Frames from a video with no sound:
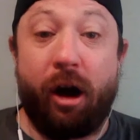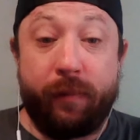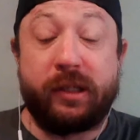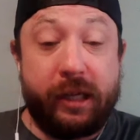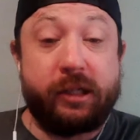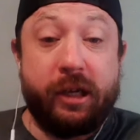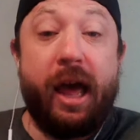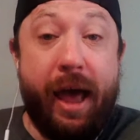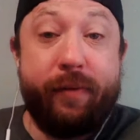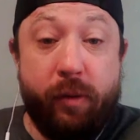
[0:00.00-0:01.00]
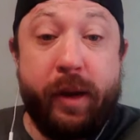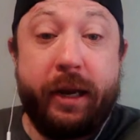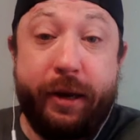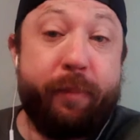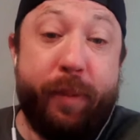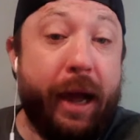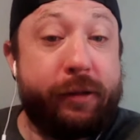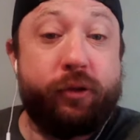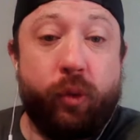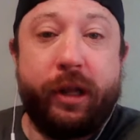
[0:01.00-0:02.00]
And obviously it's going to have an immediate
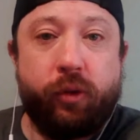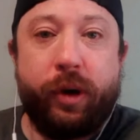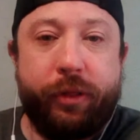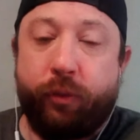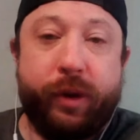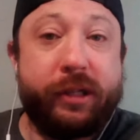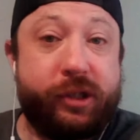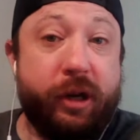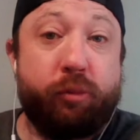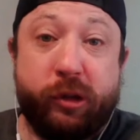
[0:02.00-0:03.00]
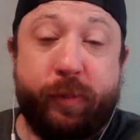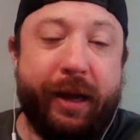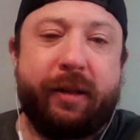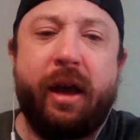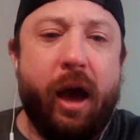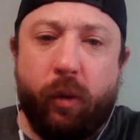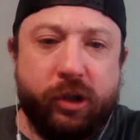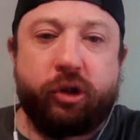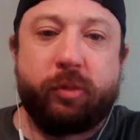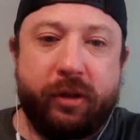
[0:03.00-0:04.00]
impact in twenty twenty-three in some respect. I would
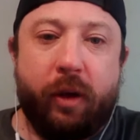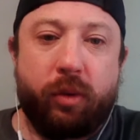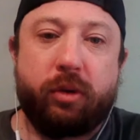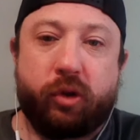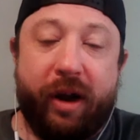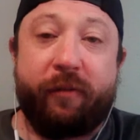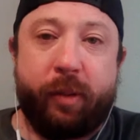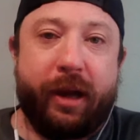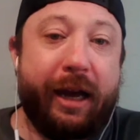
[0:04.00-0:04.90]
assume that they would lose a draft pick.